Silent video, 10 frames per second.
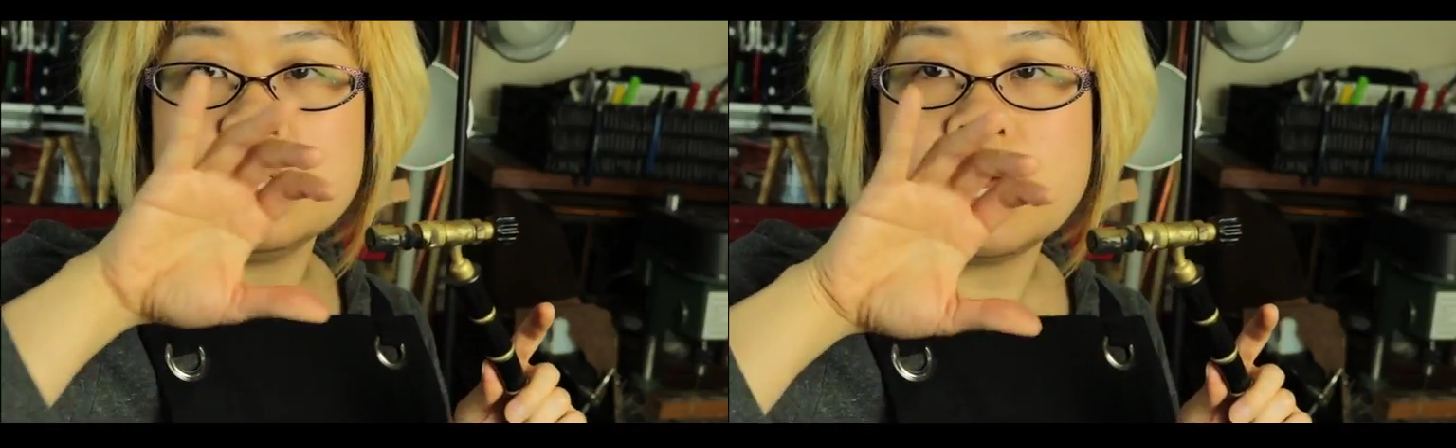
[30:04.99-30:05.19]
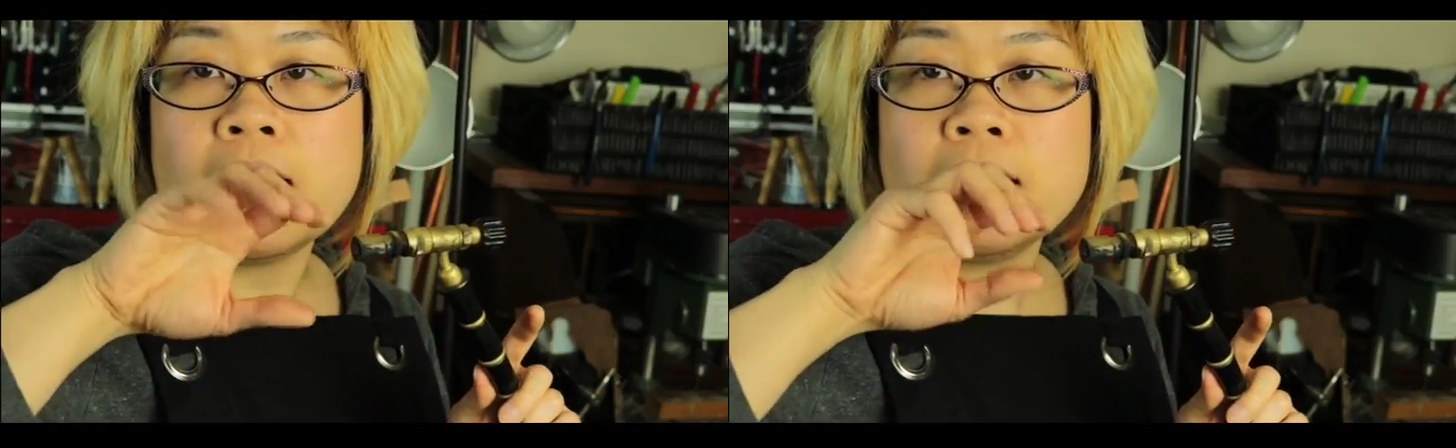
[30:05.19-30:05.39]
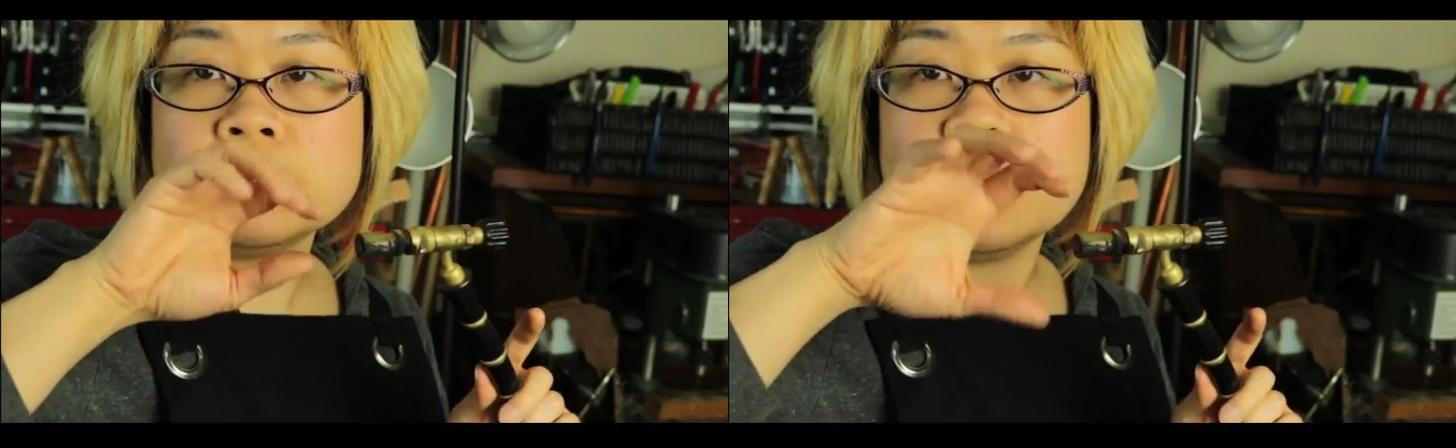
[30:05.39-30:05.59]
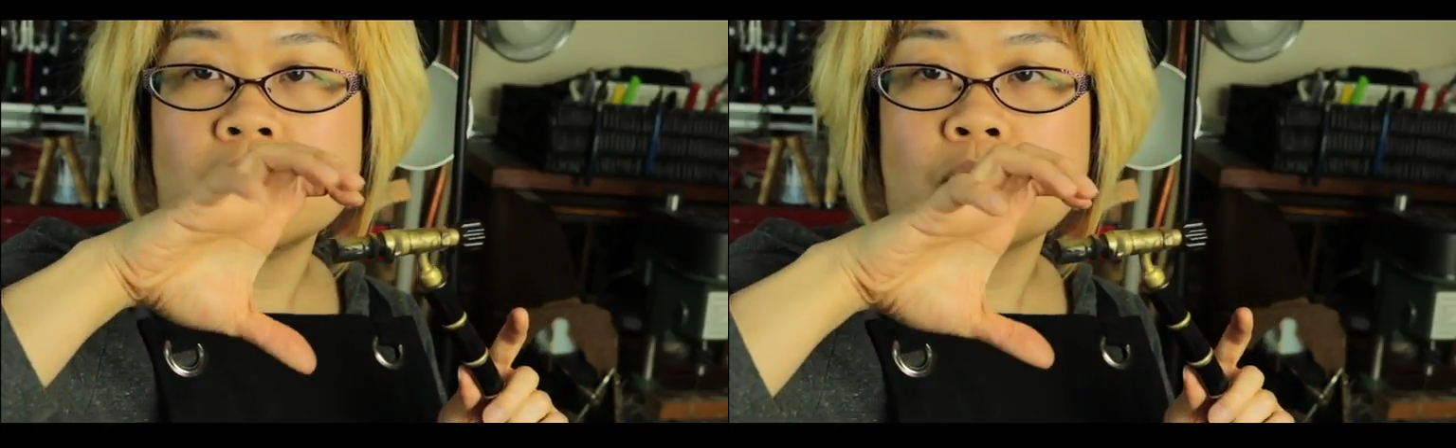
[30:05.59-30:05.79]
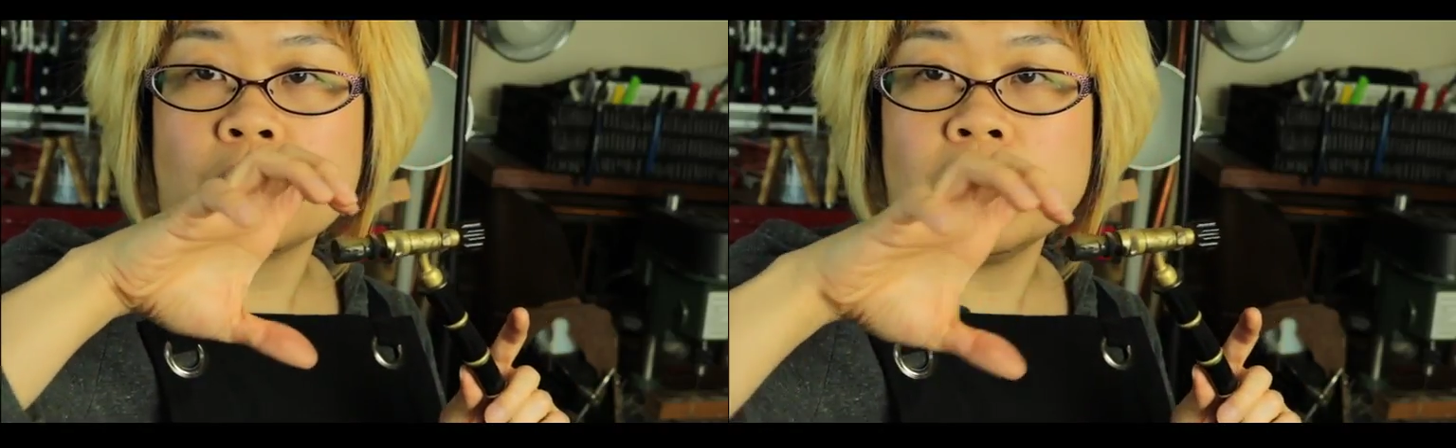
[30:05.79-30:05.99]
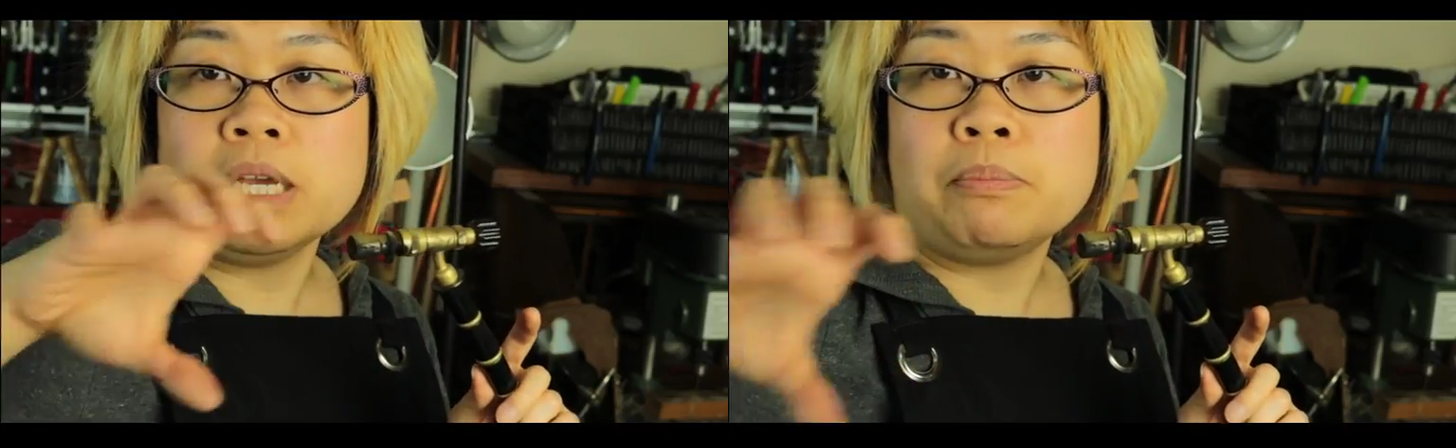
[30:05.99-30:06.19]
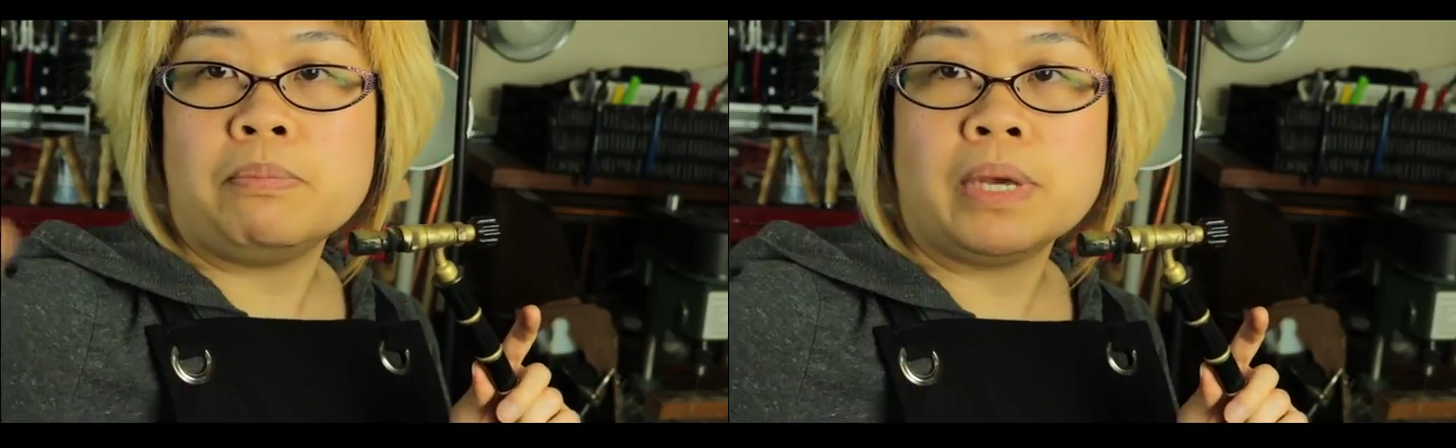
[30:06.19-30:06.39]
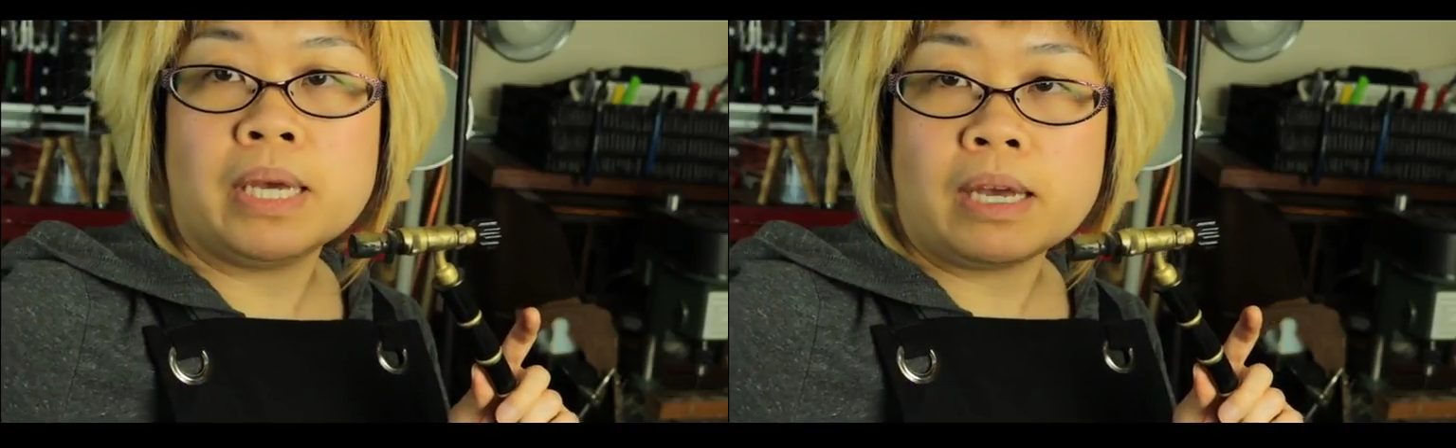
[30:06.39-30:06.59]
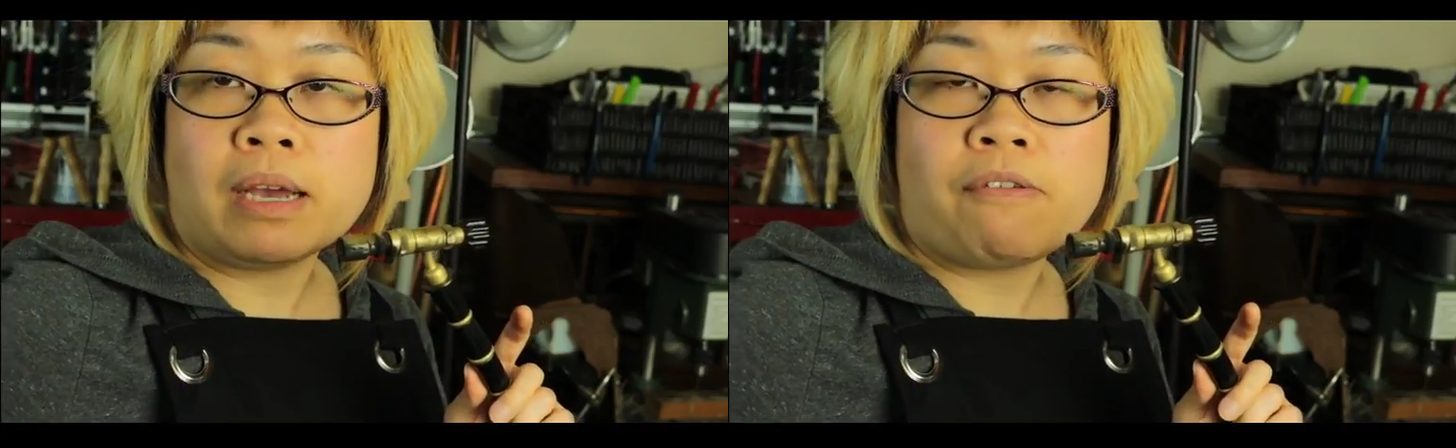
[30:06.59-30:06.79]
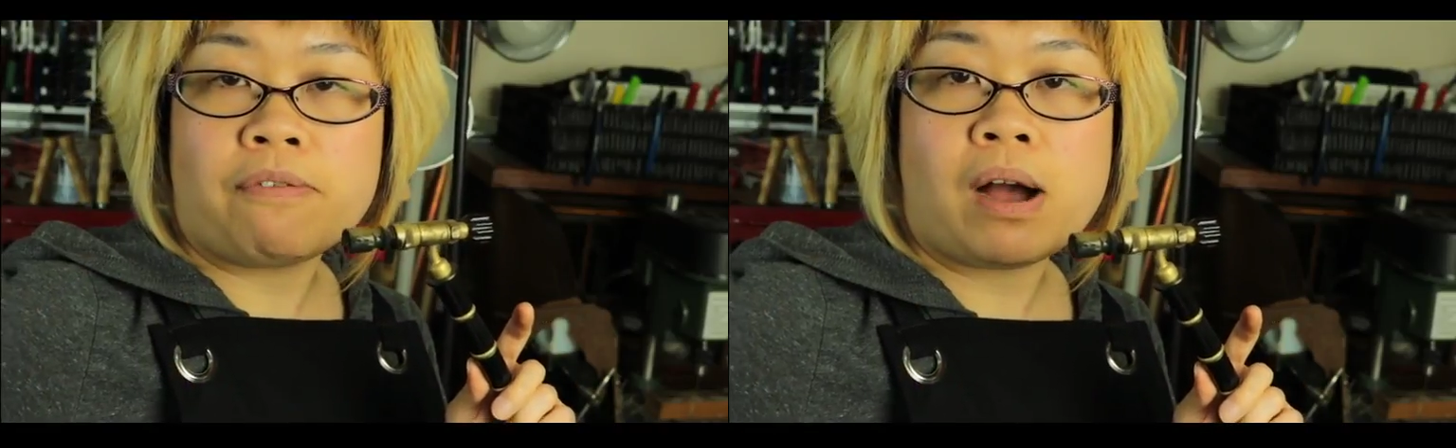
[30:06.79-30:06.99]
has like a really
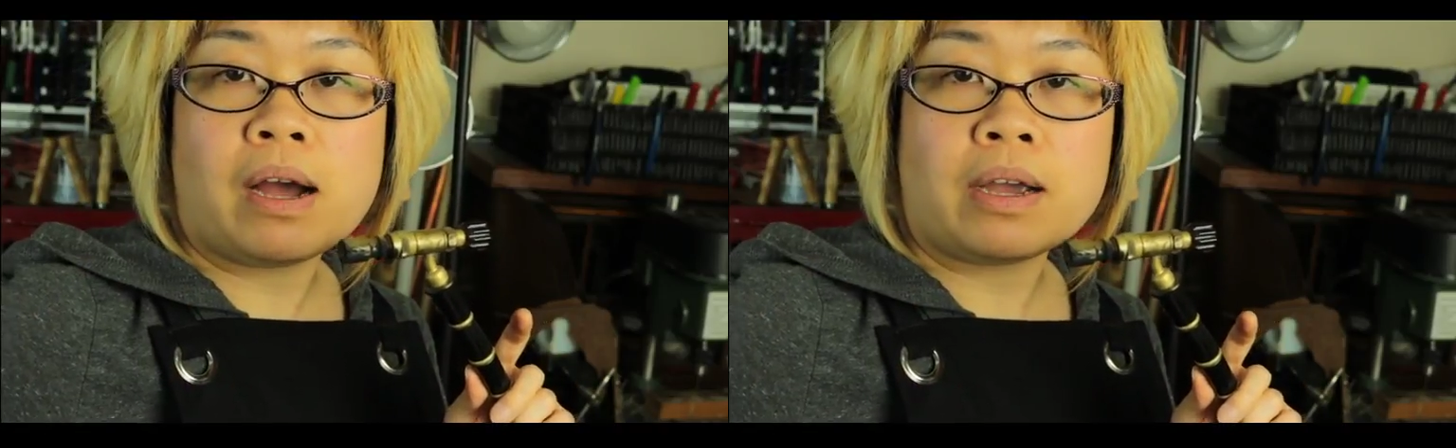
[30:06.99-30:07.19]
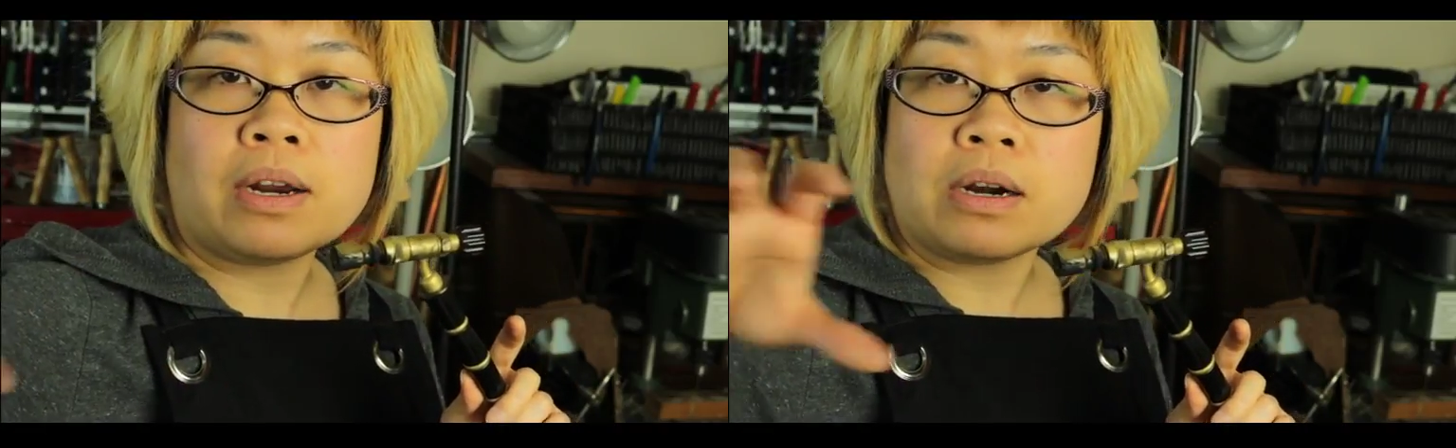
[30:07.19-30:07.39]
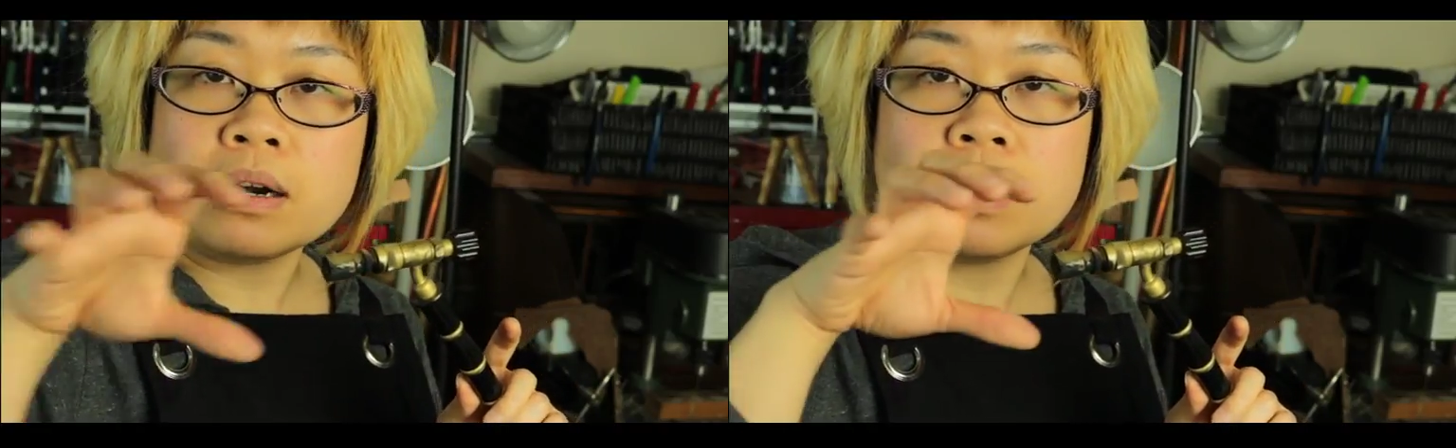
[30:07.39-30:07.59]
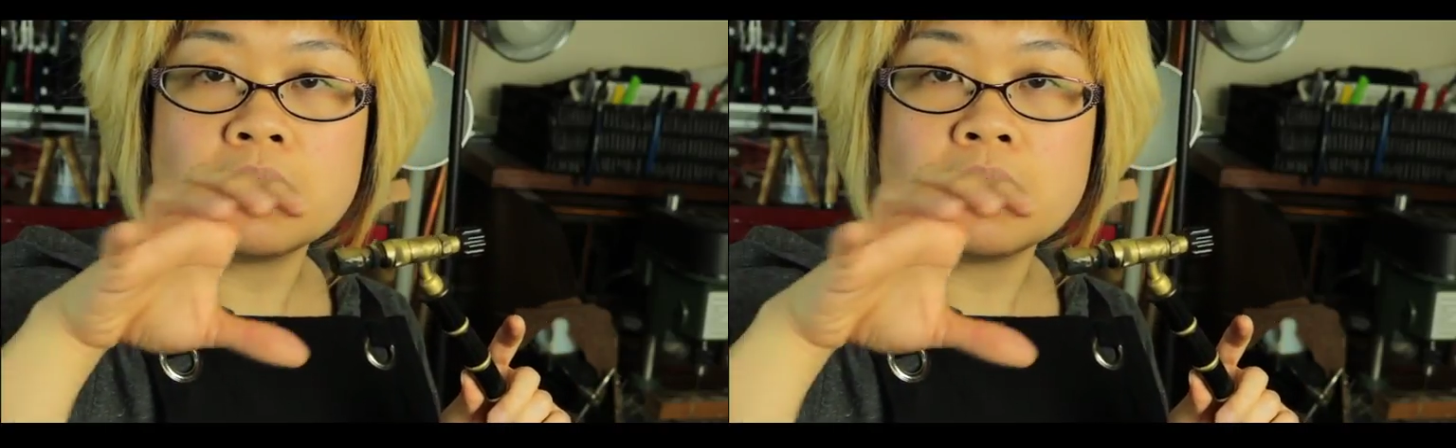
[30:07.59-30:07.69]
big fire.